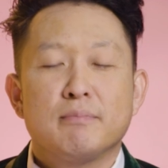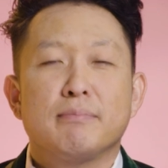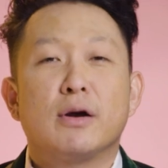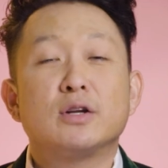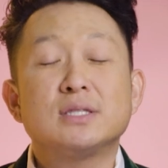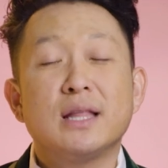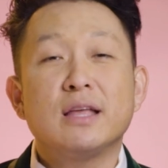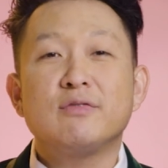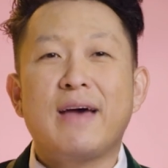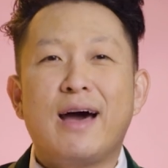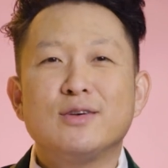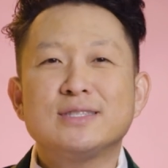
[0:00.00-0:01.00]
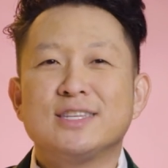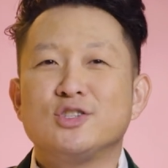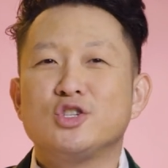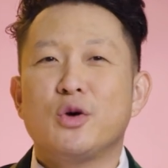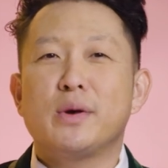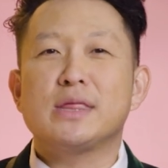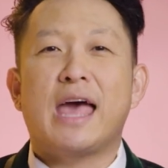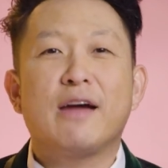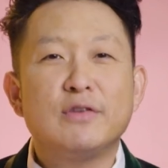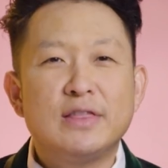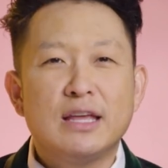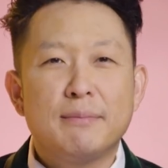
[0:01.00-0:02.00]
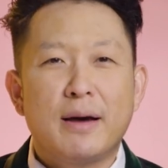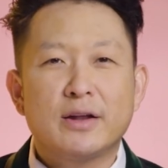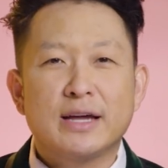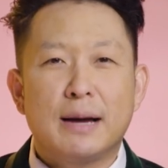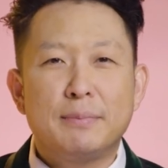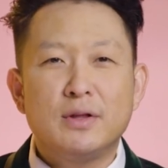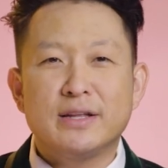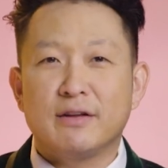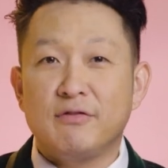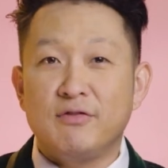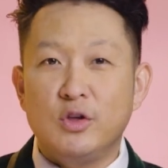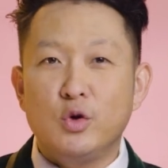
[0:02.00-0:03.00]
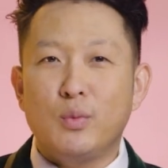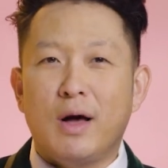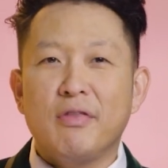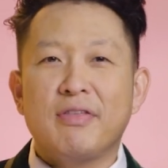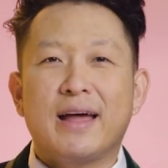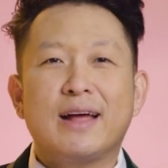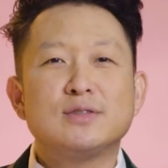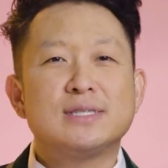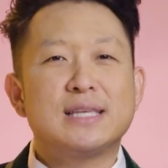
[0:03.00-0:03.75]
Personalized vows can show us everything about a couple in a few well-thought-out